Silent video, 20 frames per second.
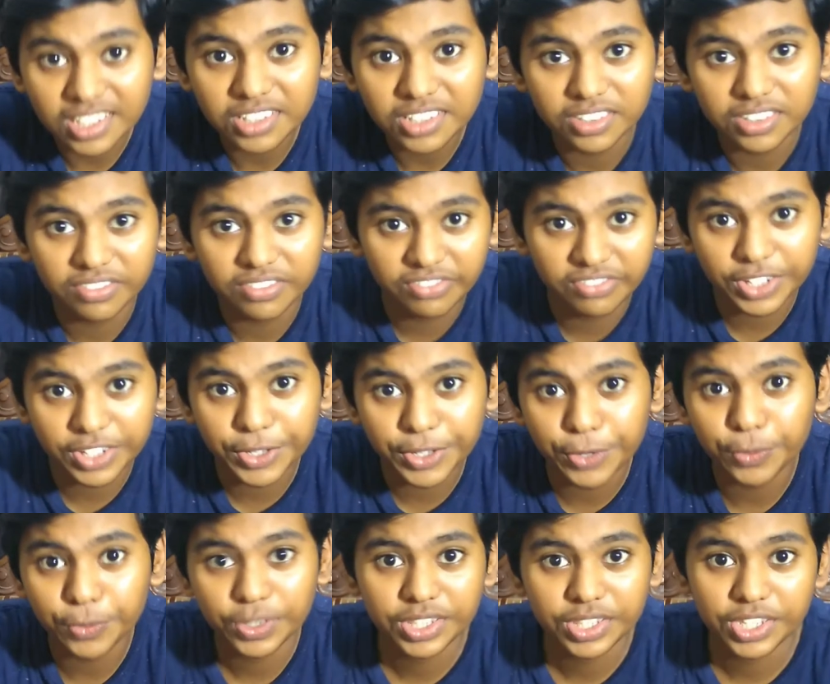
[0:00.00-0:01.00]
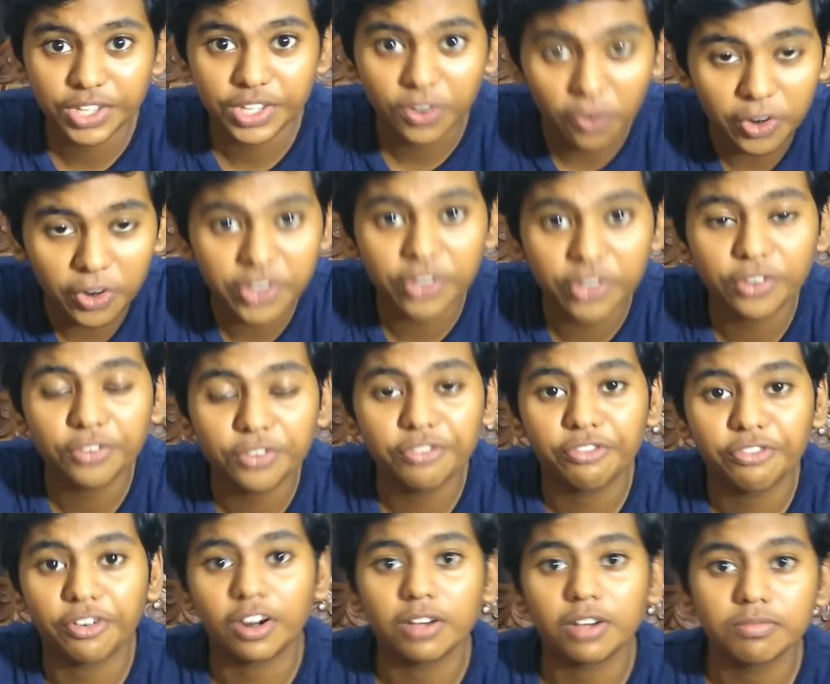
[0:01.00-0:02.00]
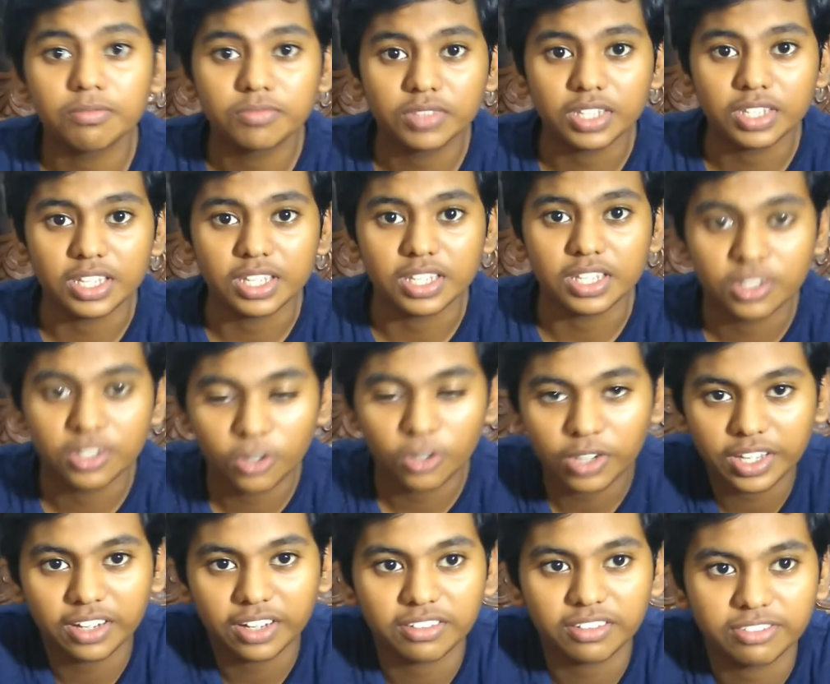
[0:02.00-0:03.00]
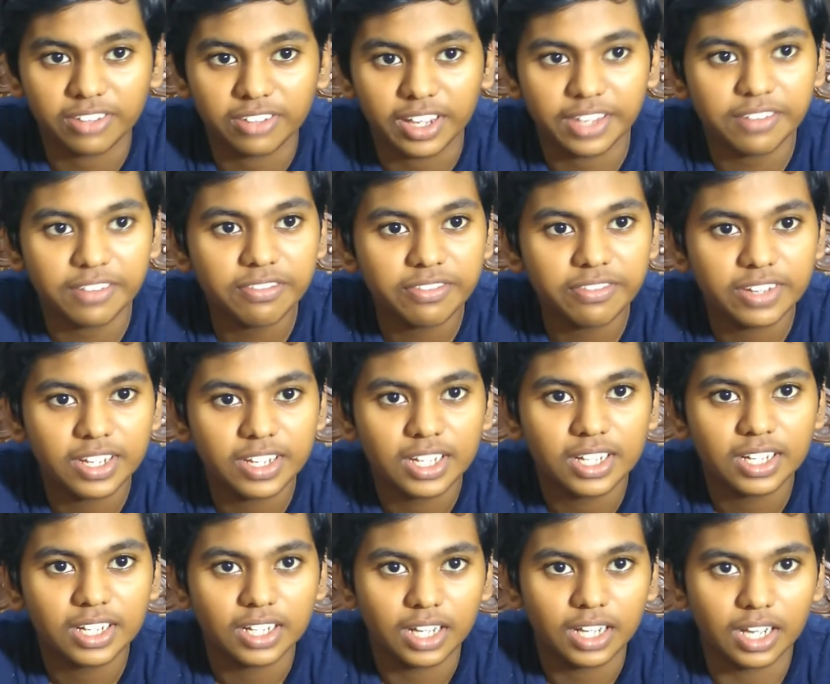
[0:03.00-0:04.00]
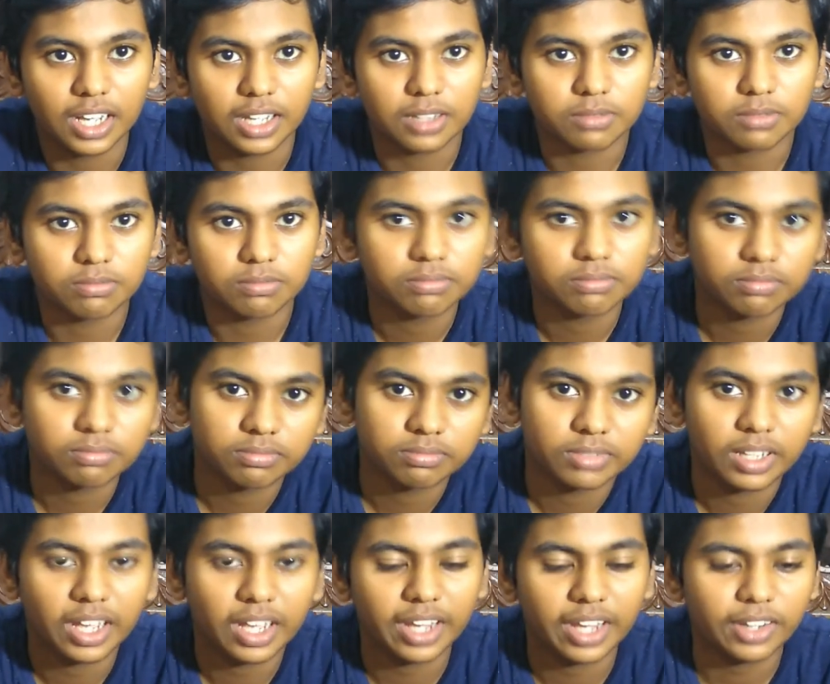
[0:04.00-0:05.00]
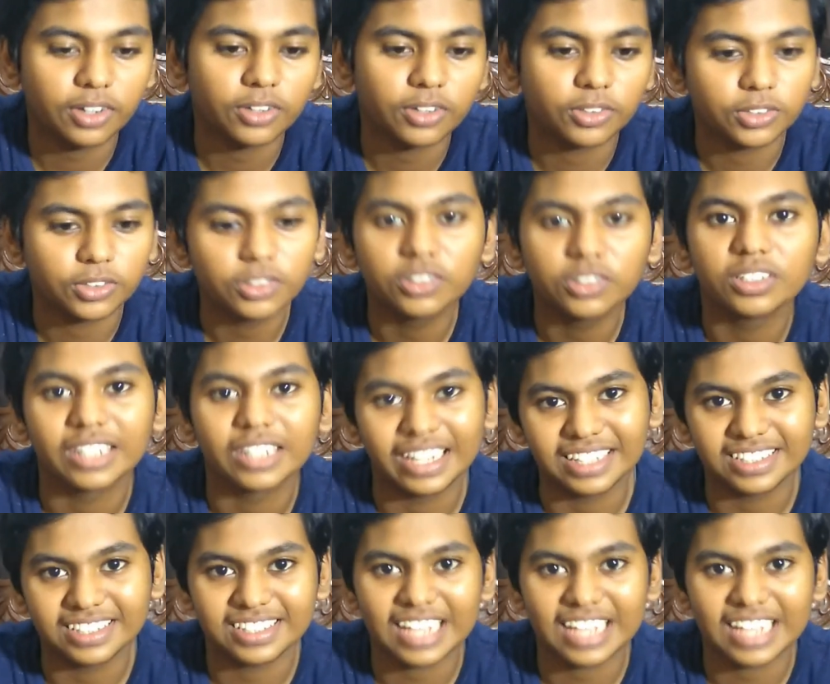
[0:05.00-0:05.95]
to the video and the audio from the Nokia 5, I don't know, it's